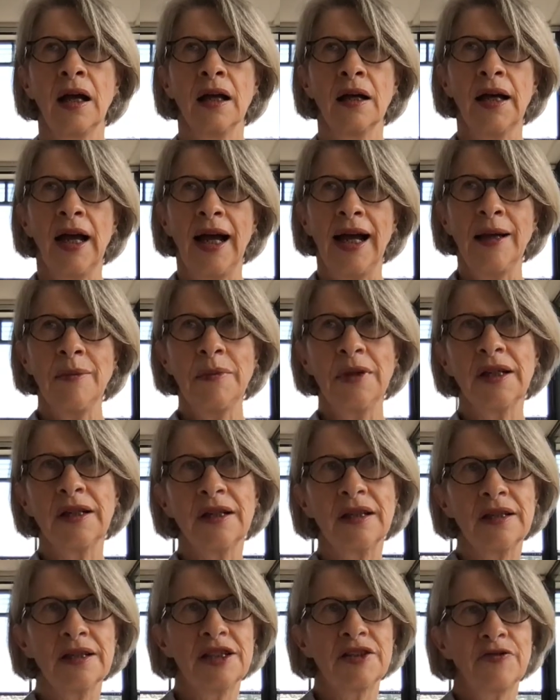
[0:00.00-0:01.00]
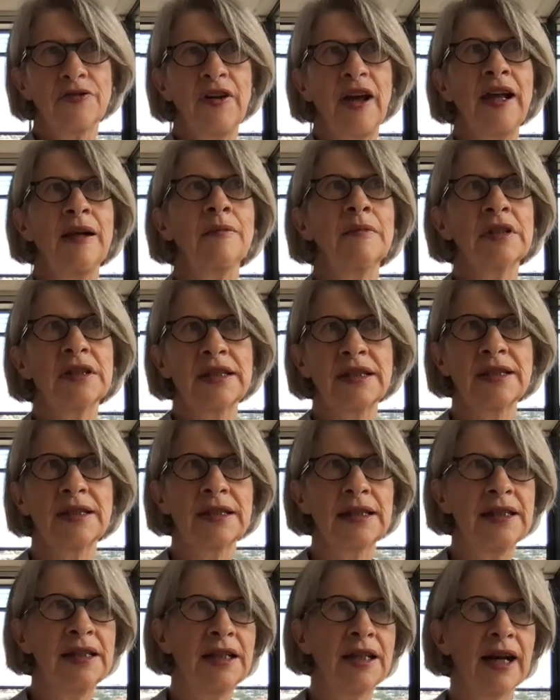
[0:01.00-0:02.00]
Hamlet is
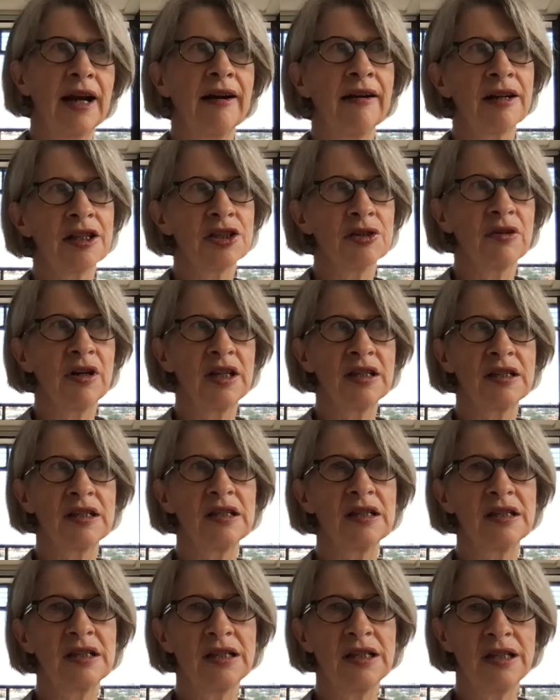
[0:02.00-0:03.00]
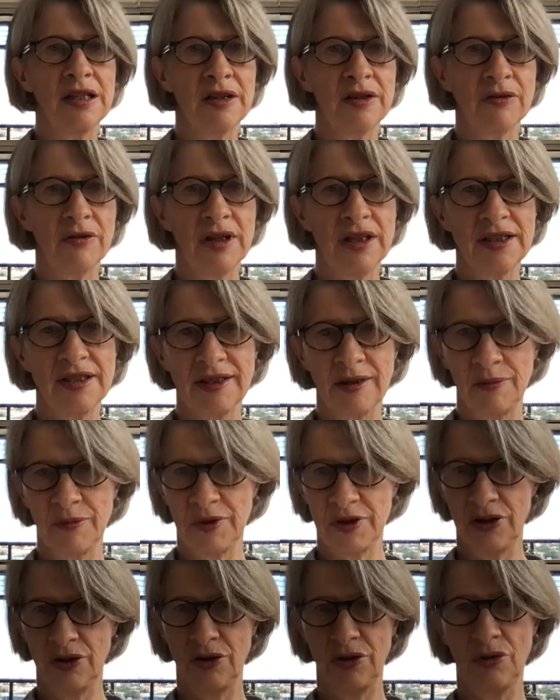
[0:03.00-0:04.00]
famously characterized as a ditherer,
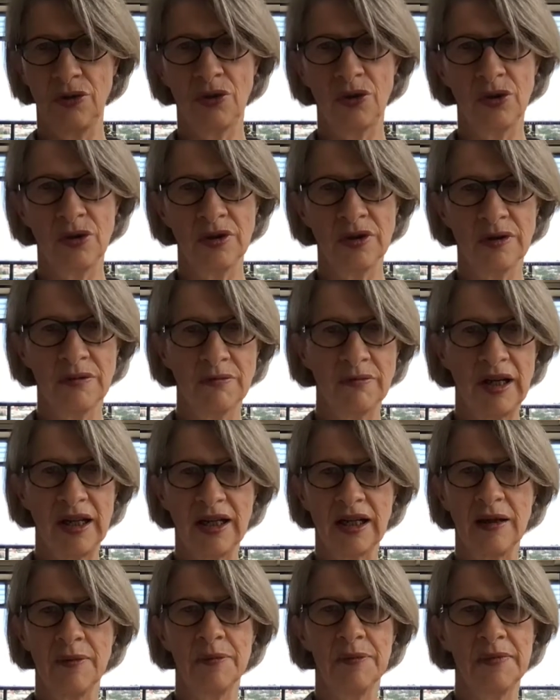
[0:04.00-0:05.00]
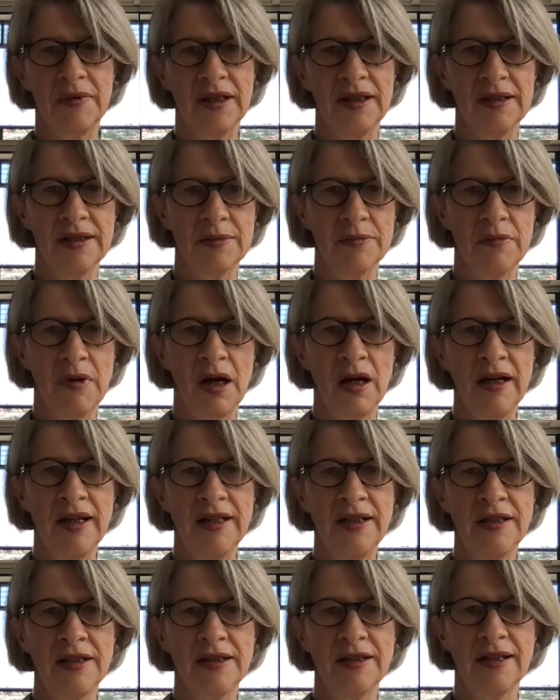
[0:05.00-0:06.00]
somebody who couldn't make up his
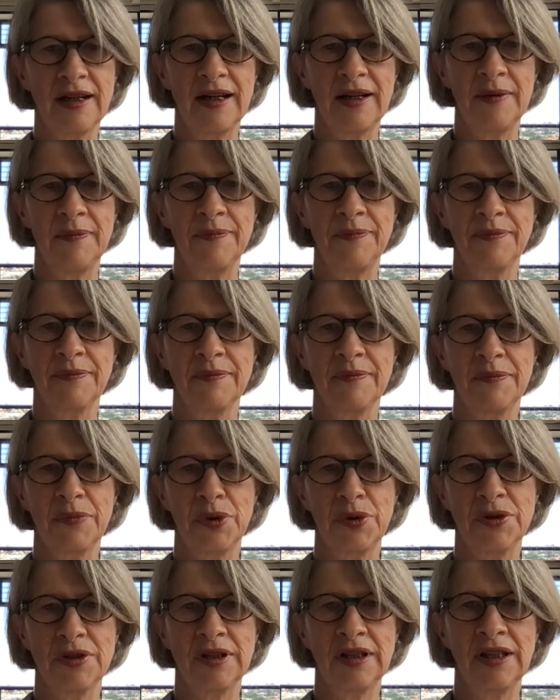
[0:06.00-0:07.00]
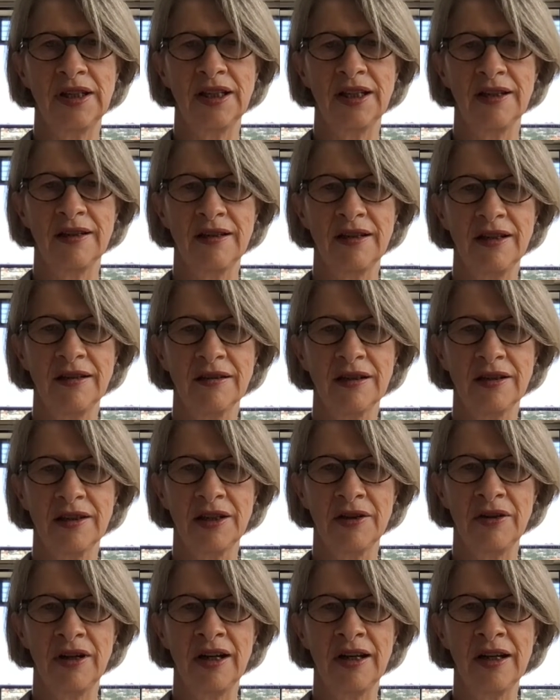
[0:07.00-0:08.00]
mind. Personally, I think that
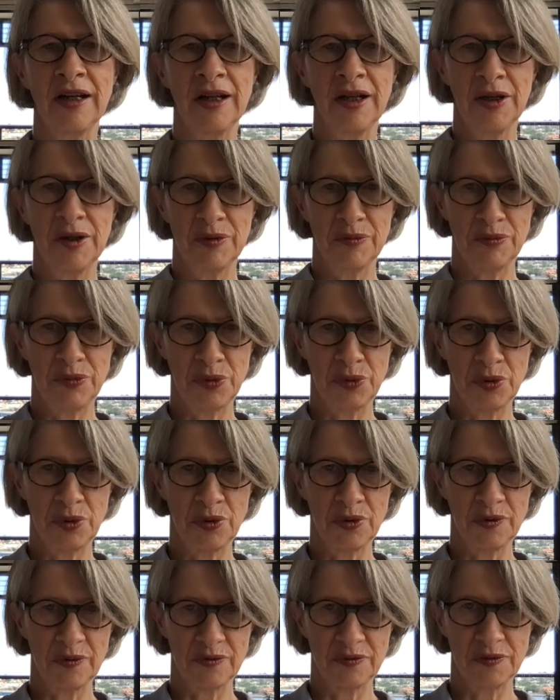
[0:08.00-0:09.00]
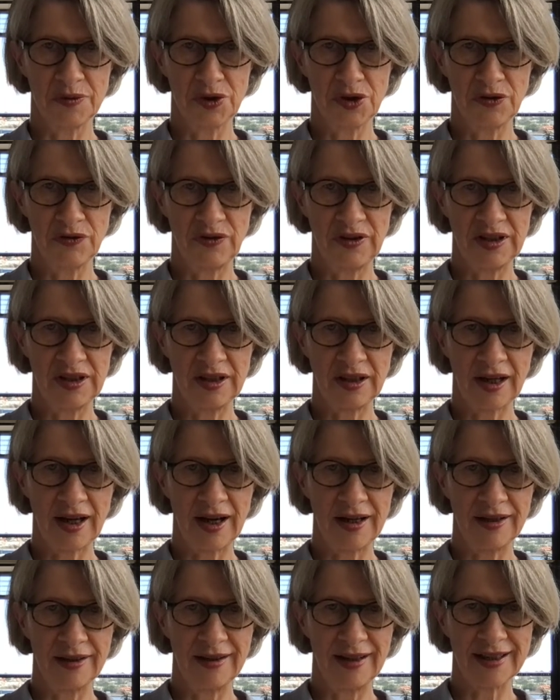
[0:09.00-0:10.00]
there are more
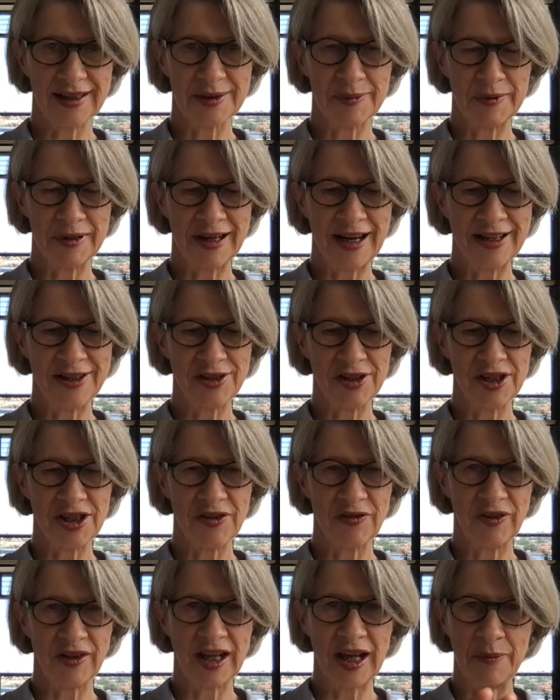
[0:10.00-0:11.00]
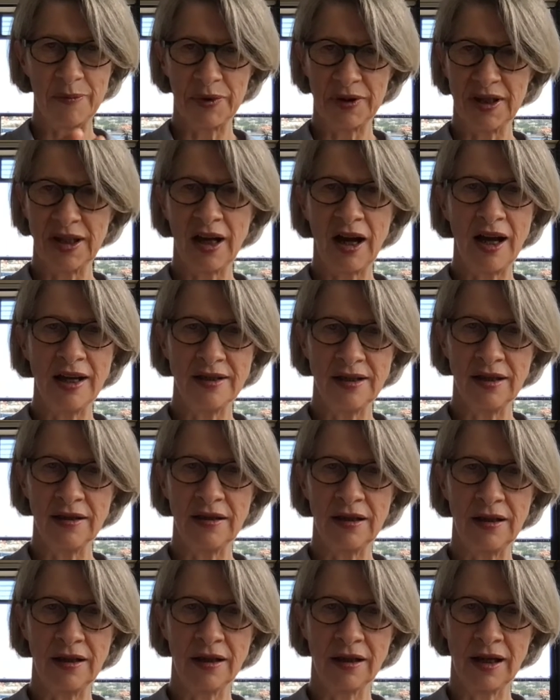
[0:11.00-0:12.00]
sophisticated explanations for that, but the idea that
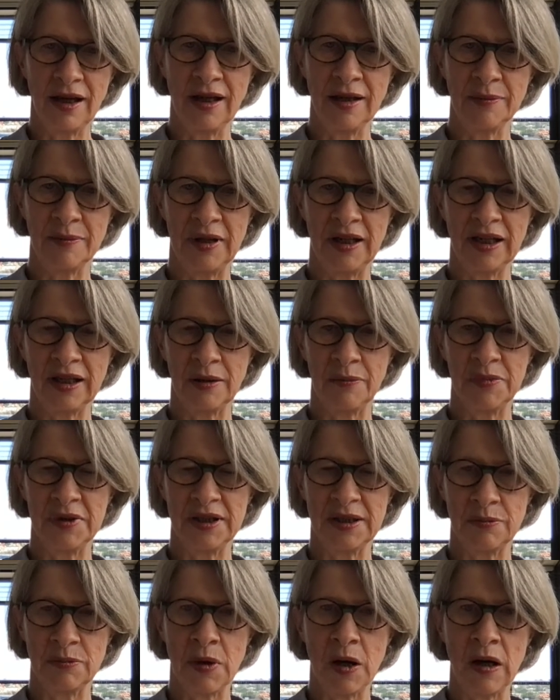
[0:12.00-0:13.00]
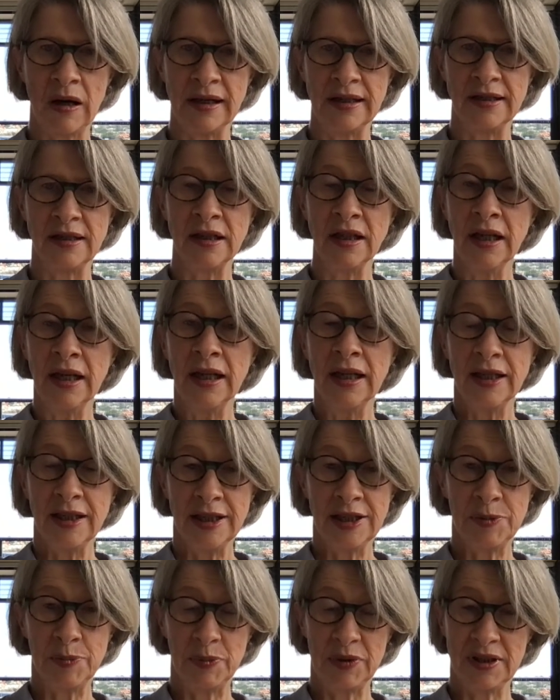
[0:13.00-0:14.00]
he can't make up his mind
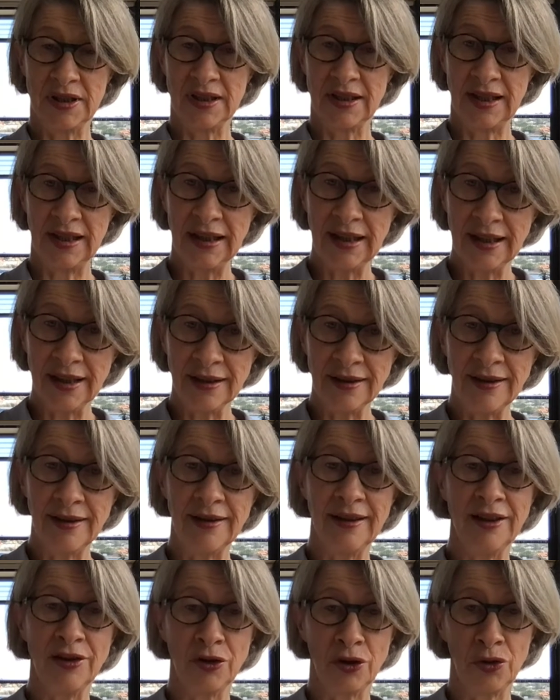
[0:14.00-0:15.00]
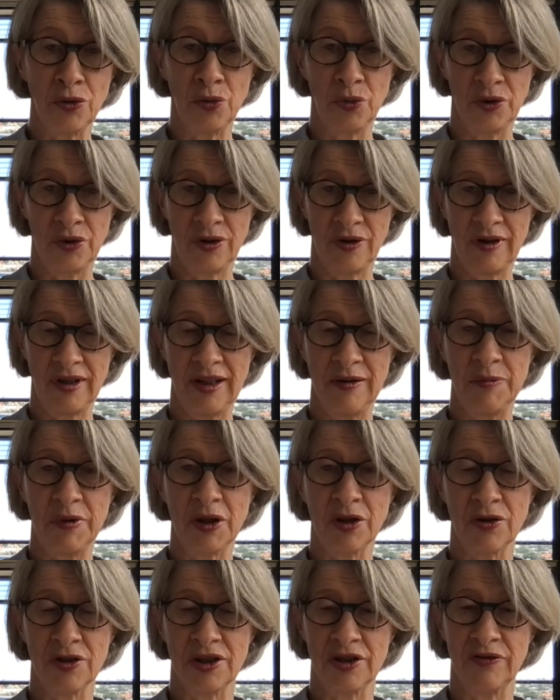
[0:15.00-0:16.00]
is particularly noteworthy
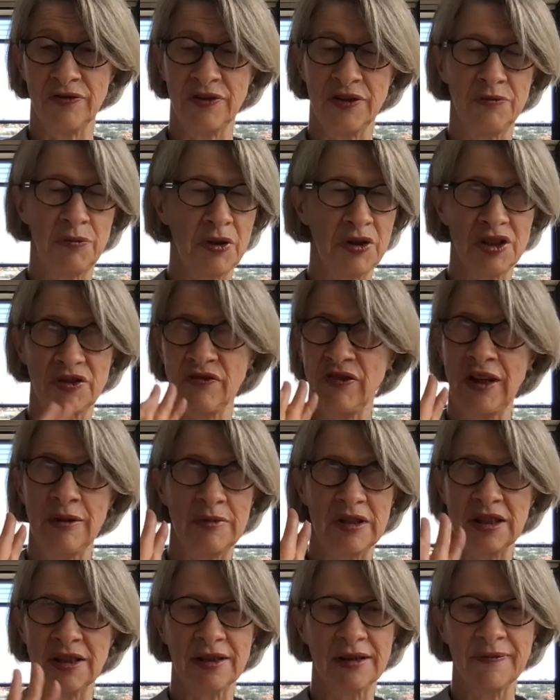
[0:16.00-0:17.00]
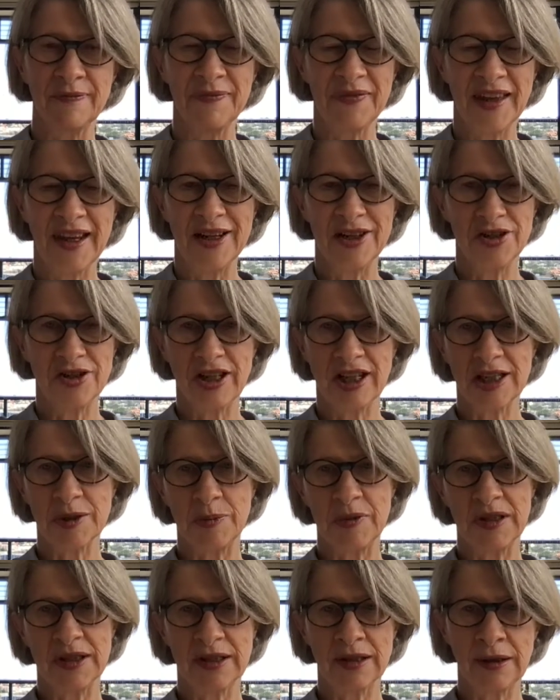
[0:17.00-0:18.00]
because of the most famous
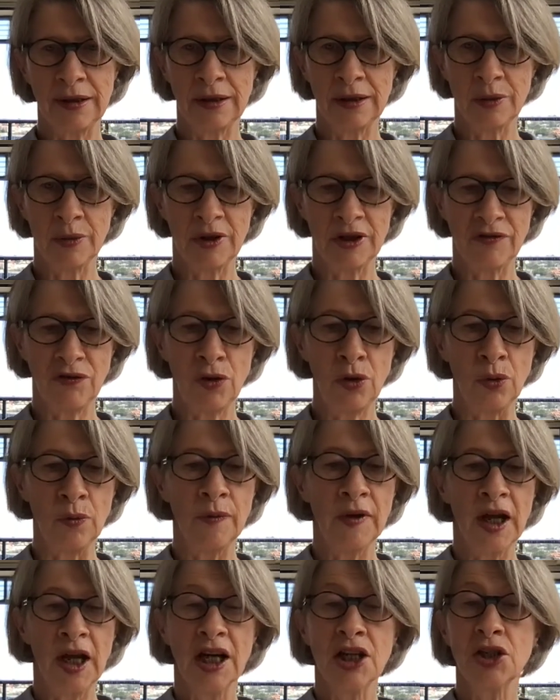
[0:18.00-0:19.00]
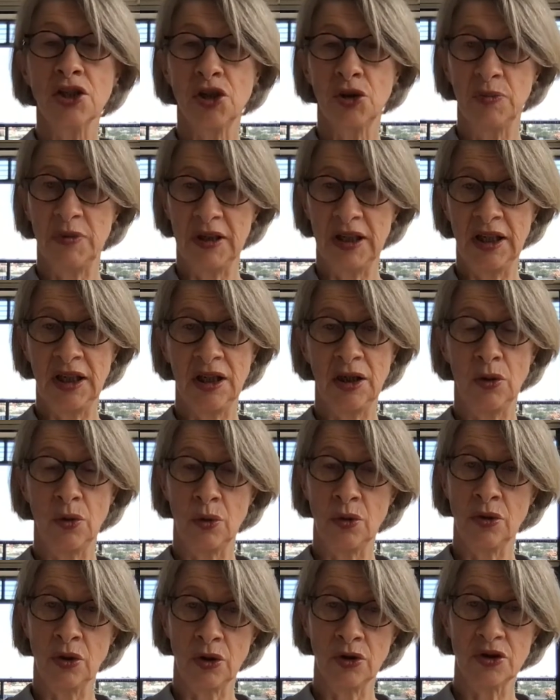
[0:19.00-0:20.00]
Shakespeare soliloquy of all, to be
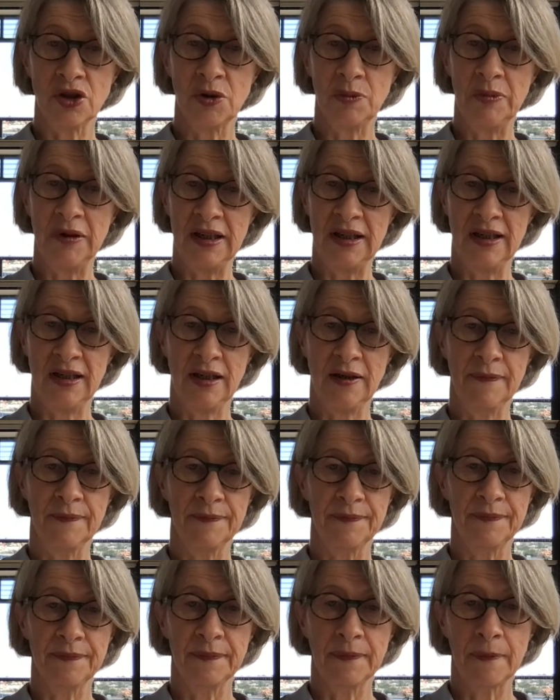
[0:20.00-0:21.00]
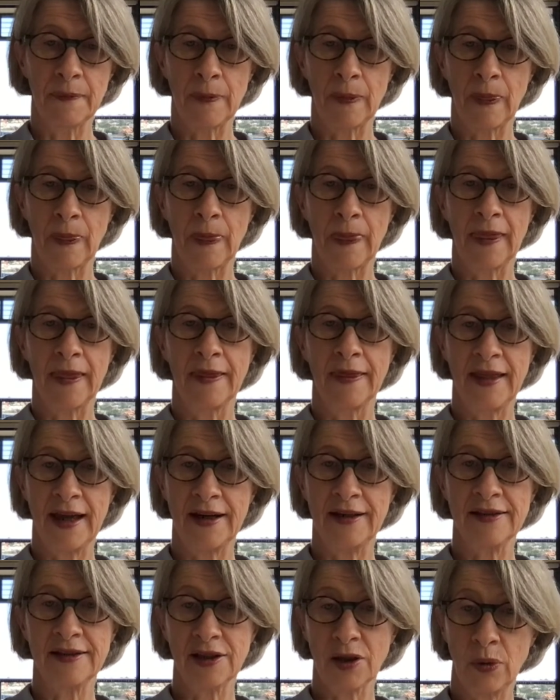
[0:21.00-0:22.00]
or not to be.
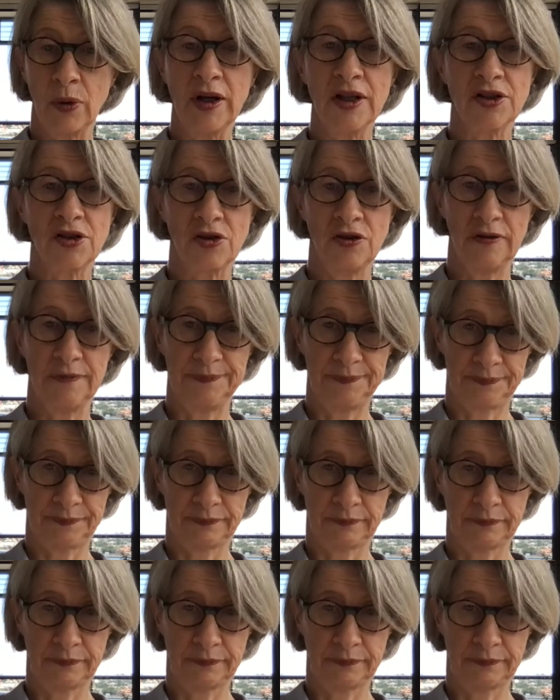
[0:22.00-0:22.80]
That is the question.